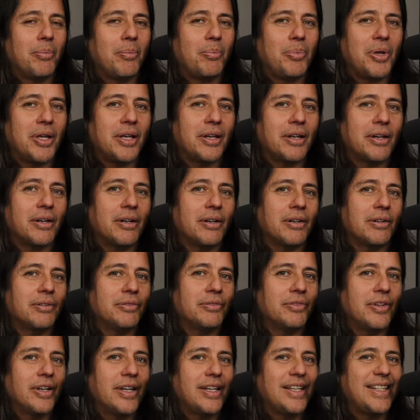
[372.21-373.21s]
bit
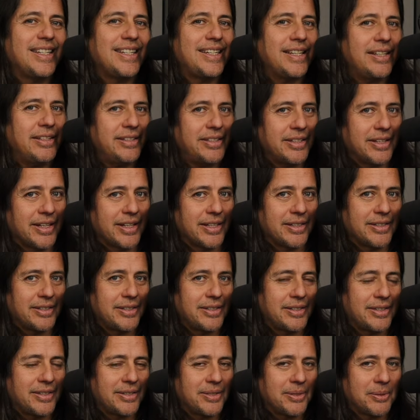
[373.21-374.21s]
of
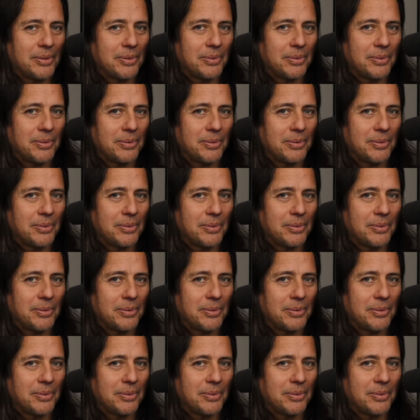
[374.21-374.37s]
dissonance,